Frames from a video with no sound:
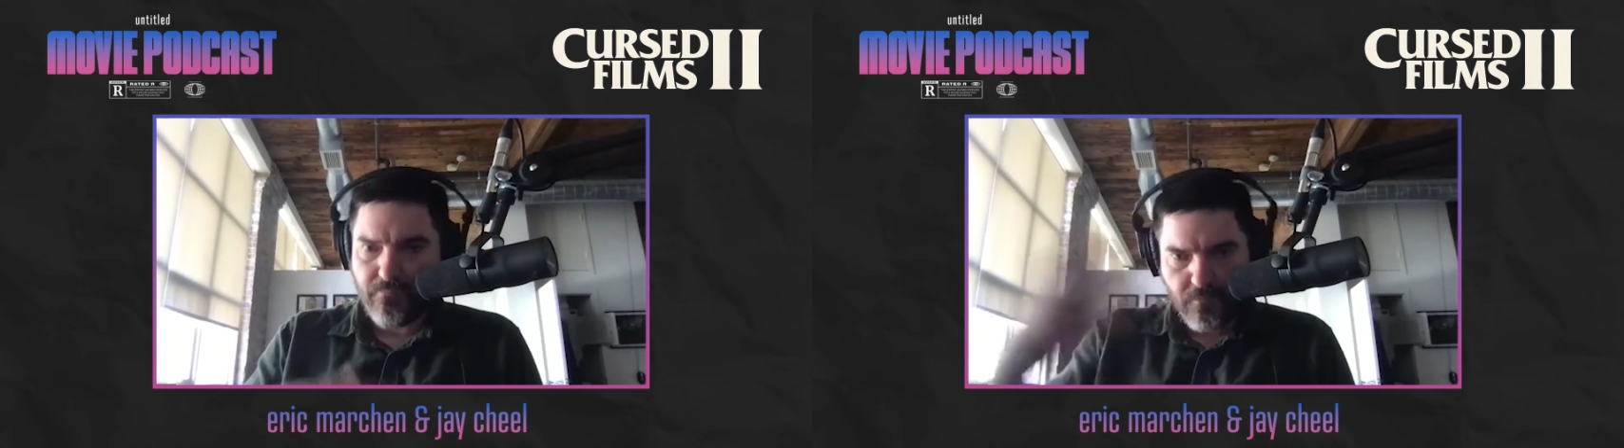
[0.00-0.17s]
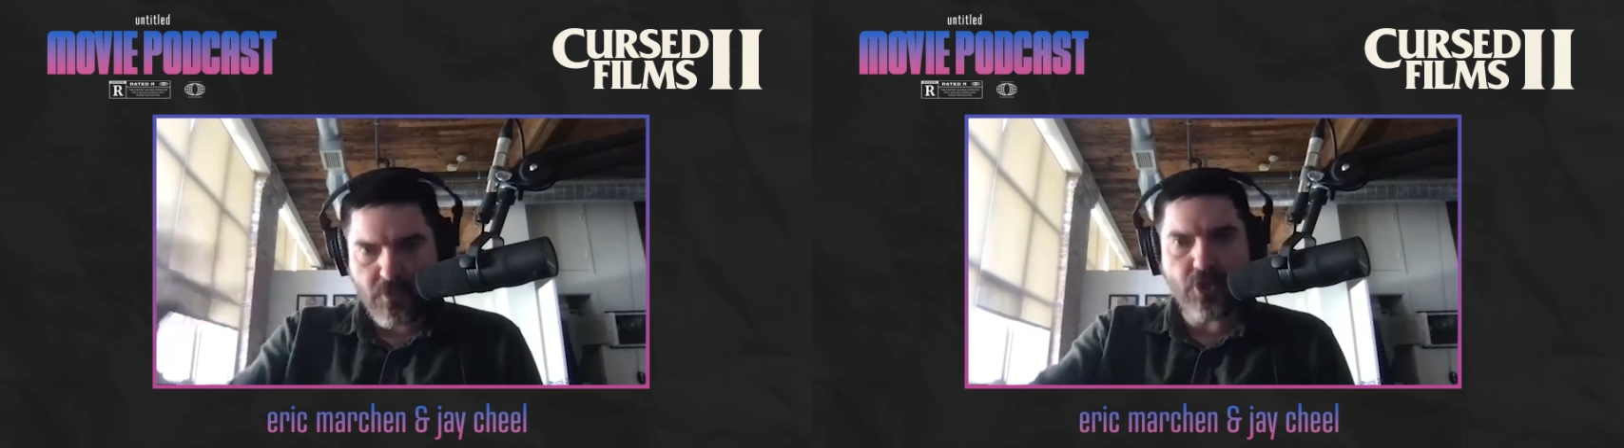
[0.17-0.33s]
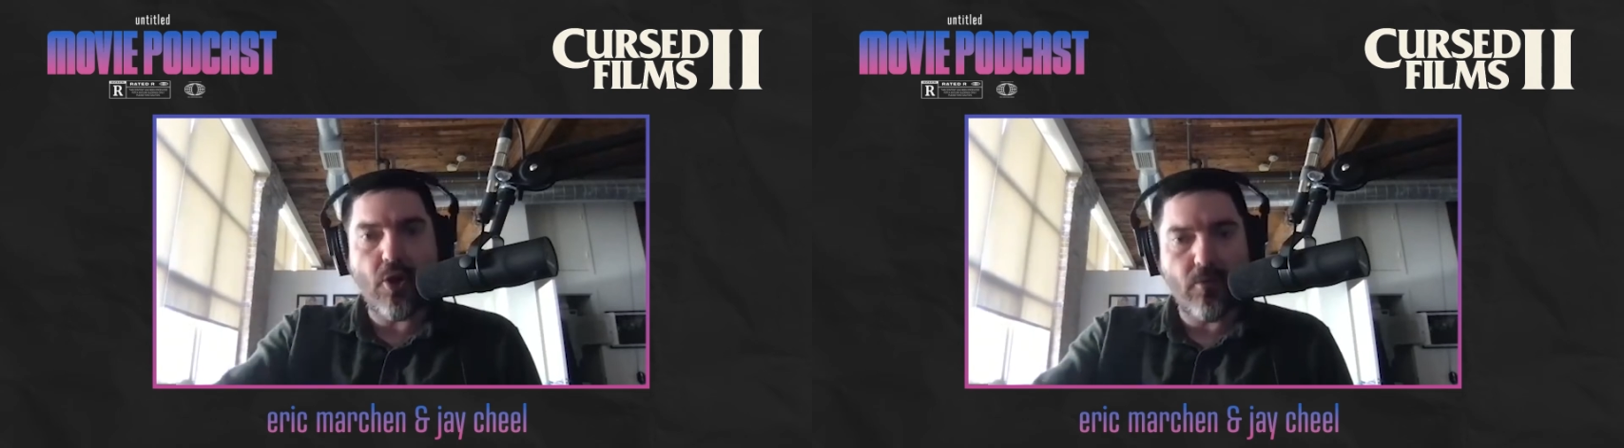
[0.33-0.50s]

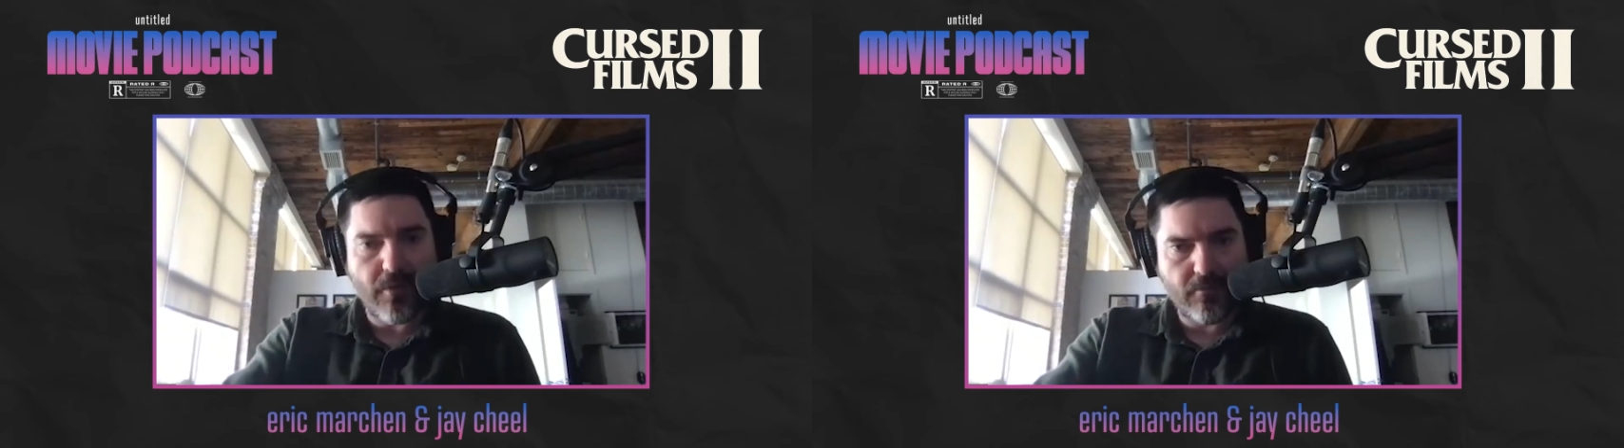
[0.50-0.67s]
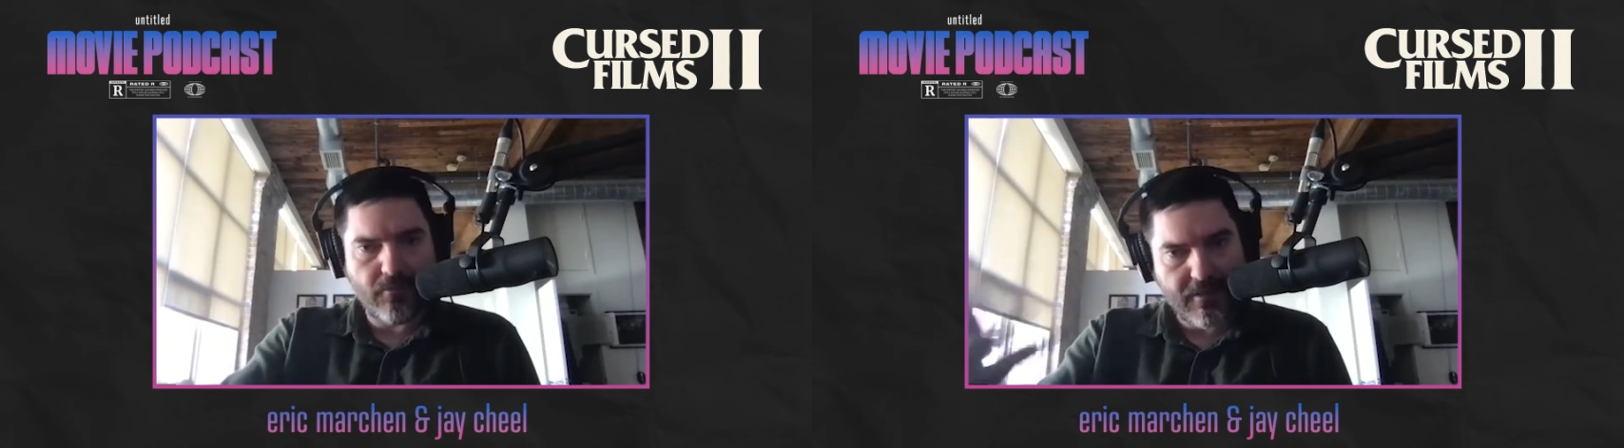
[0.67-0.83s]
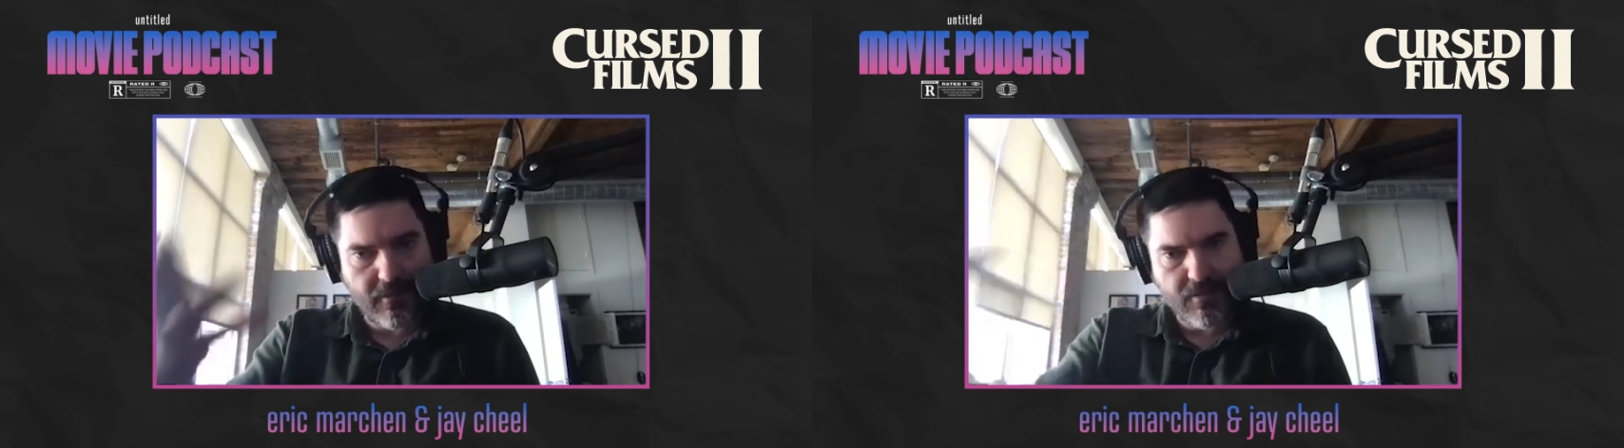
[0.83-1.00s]
show them
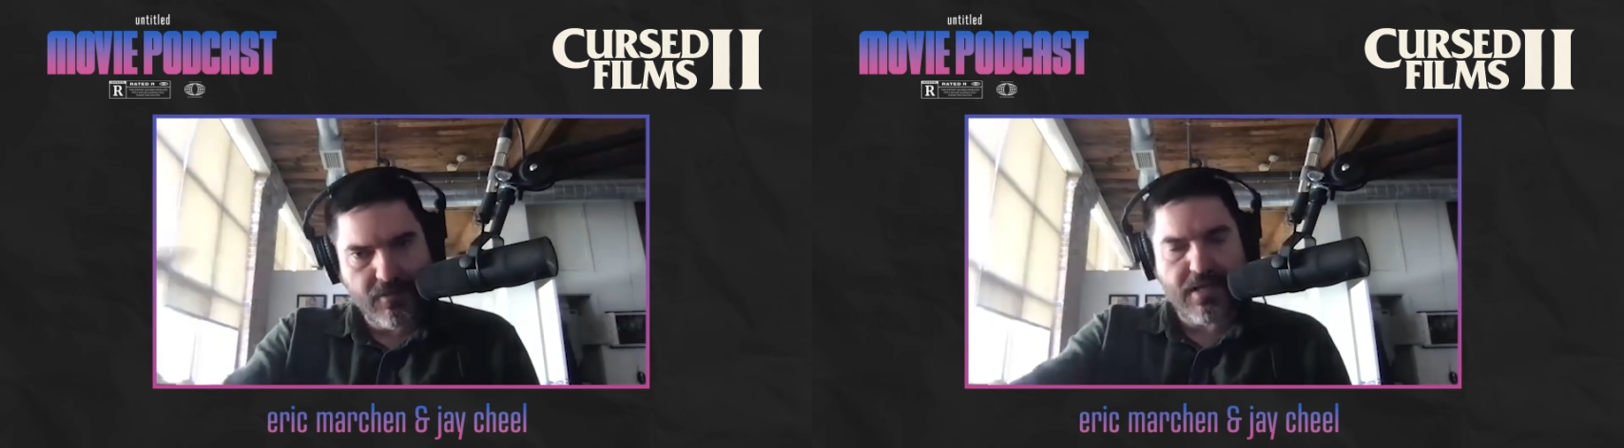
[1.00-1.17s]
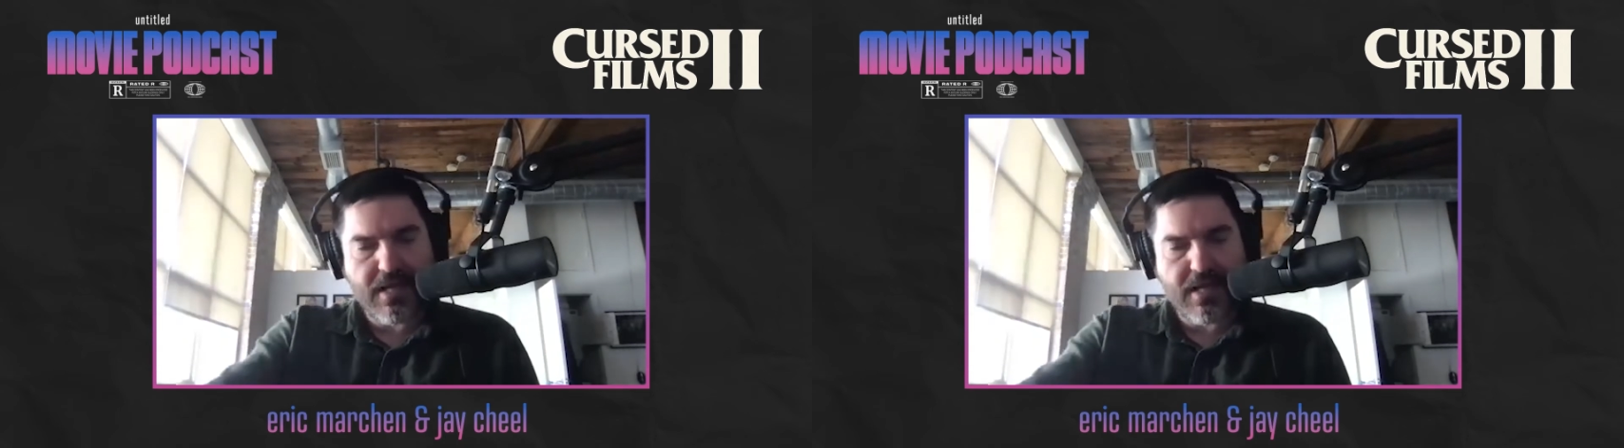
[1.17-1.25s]
like this is